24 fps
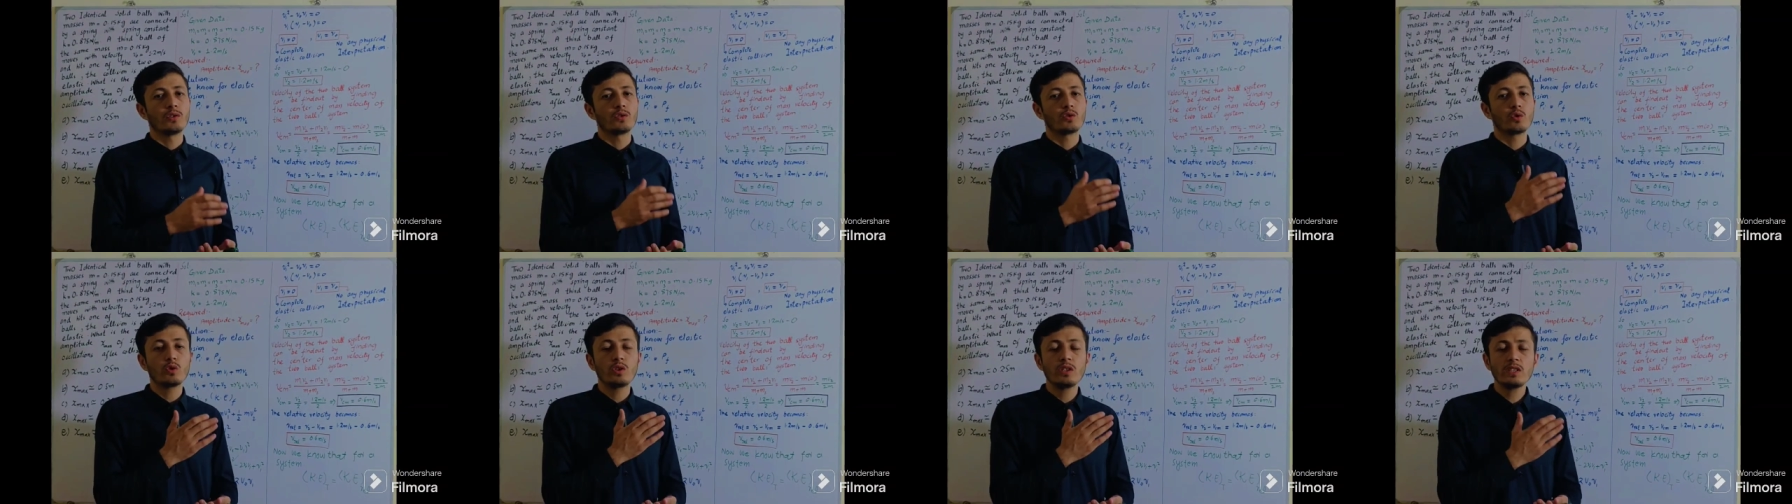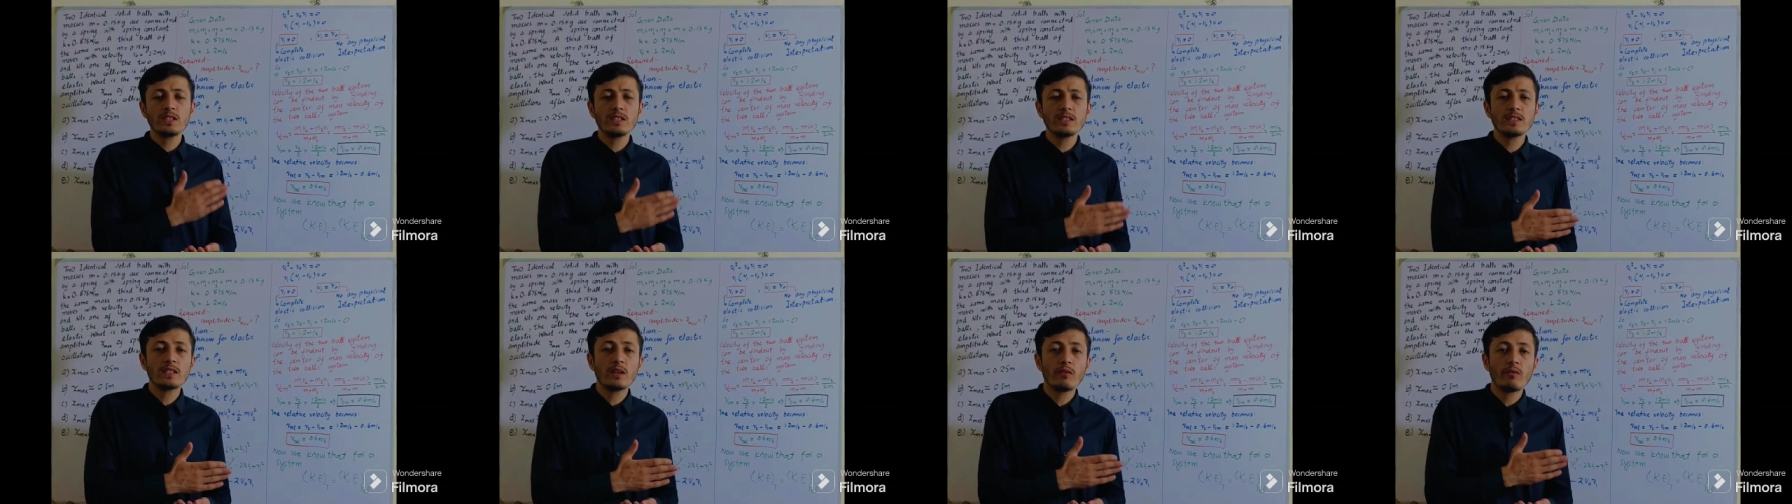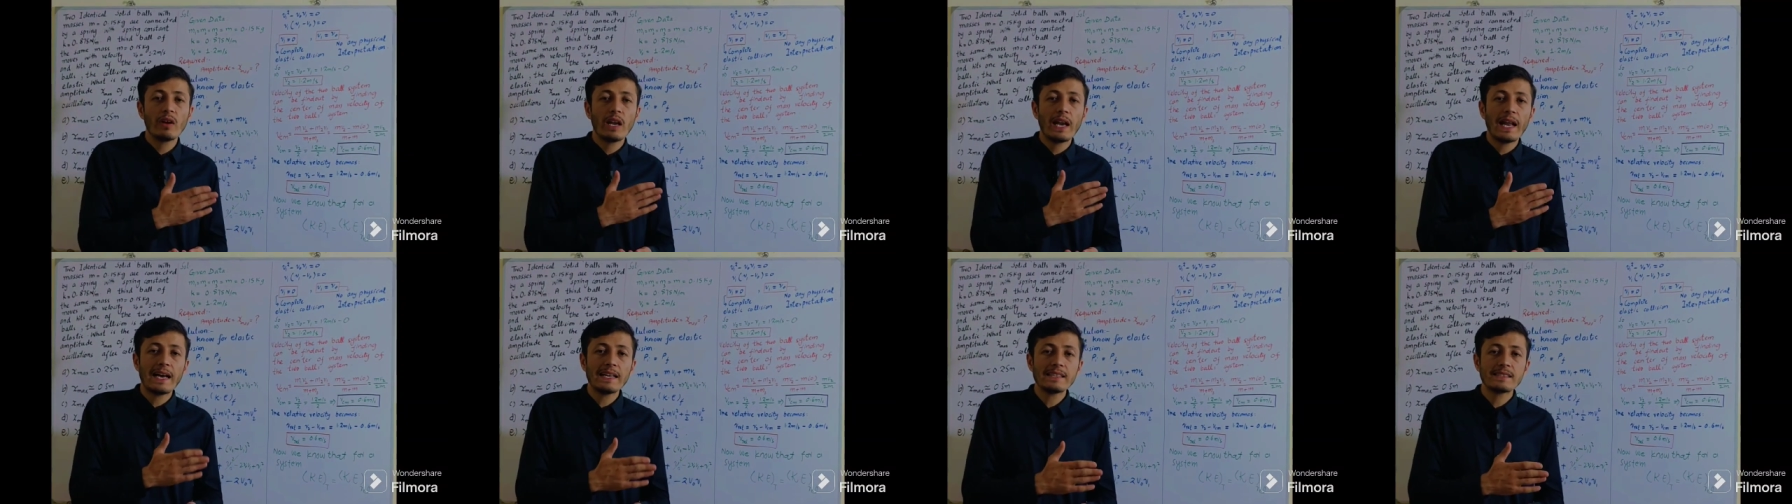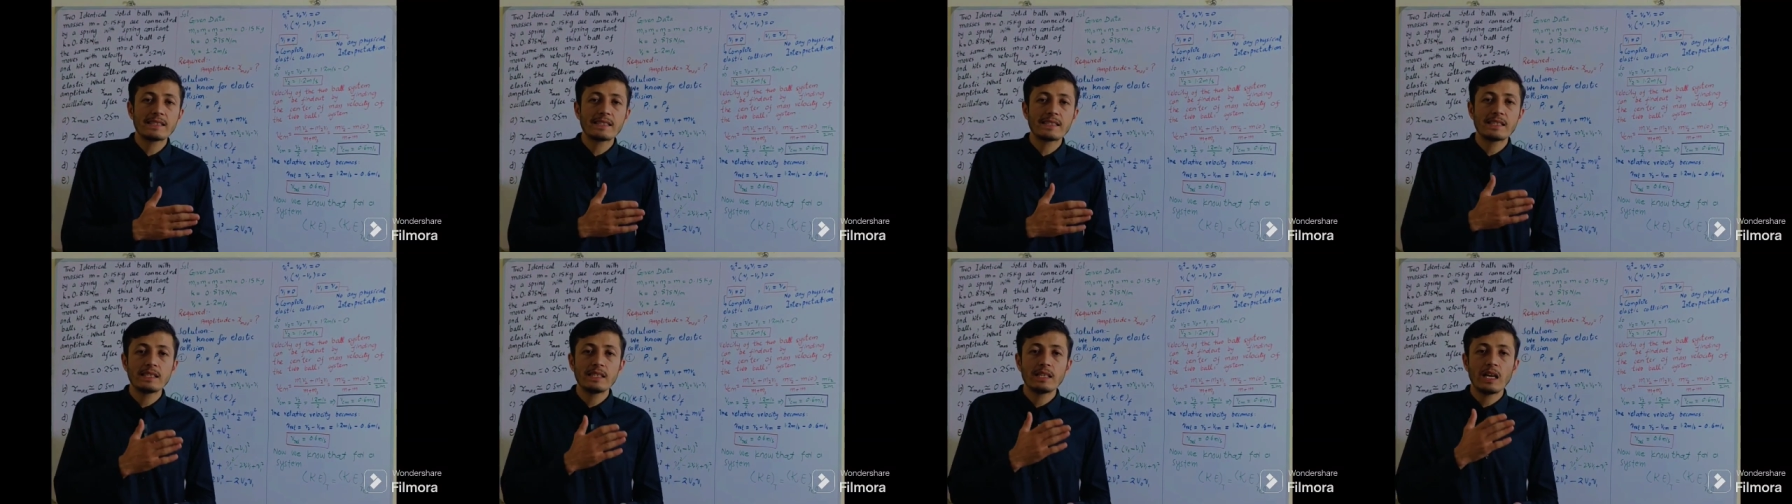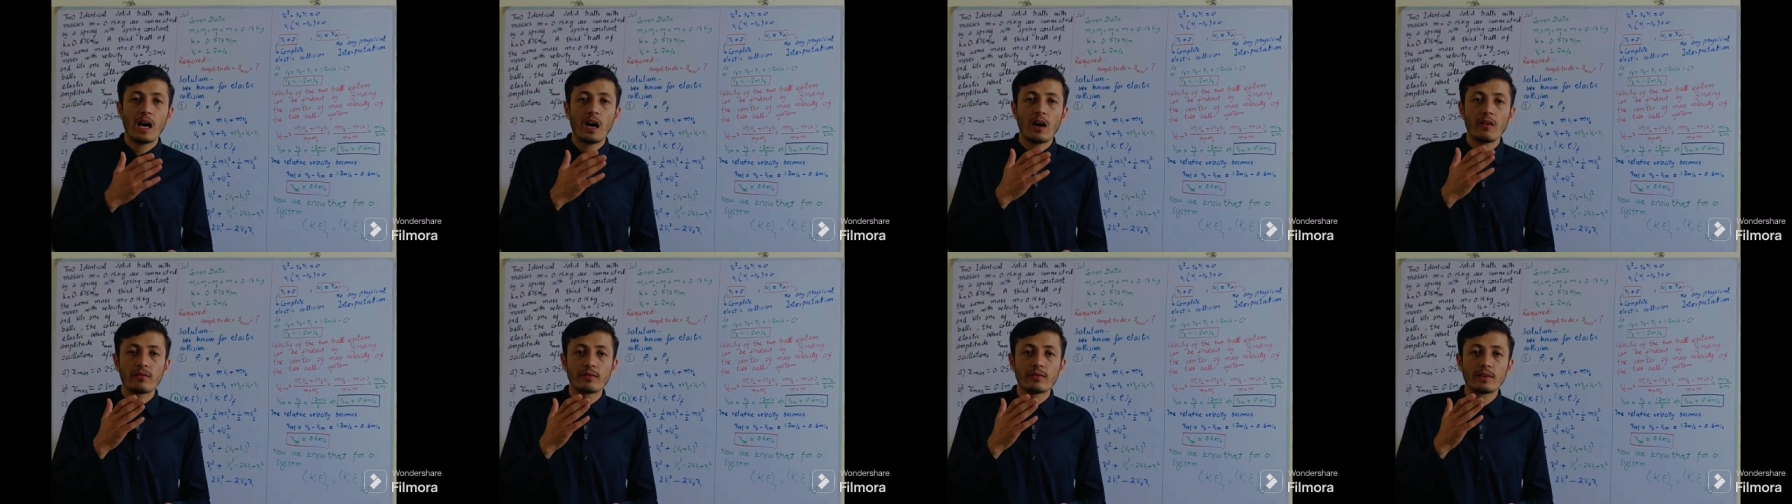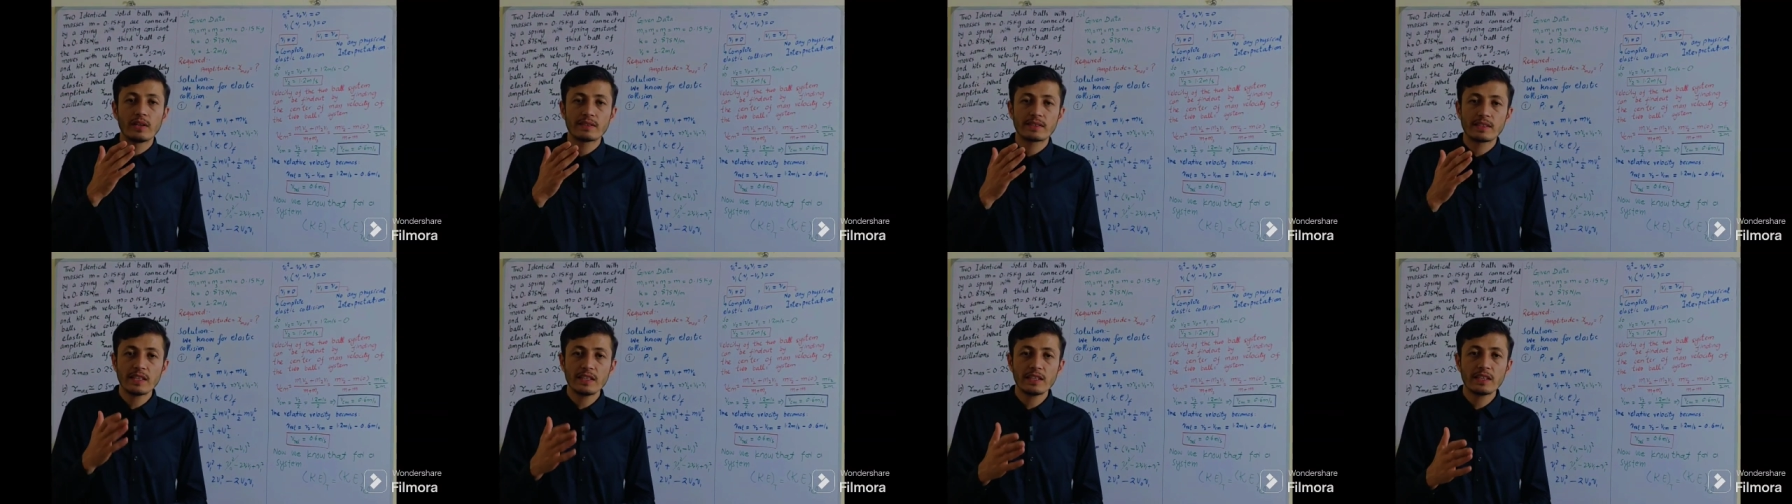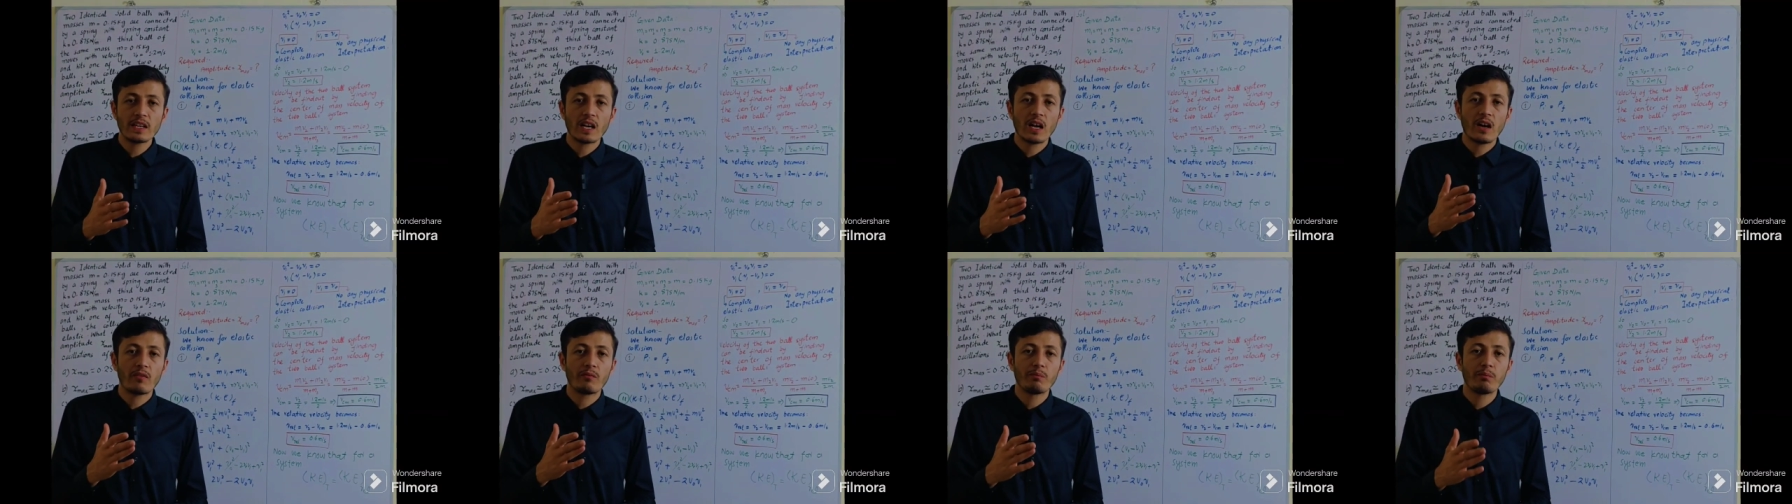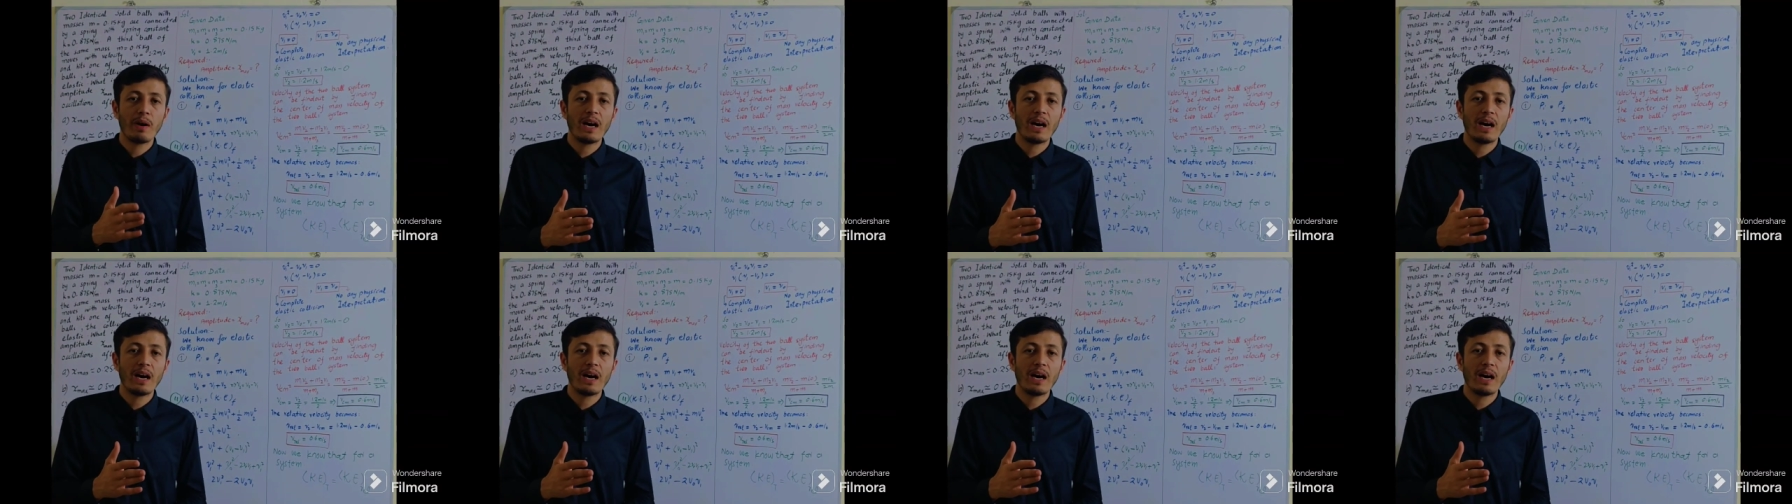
So this is the velocity of the center of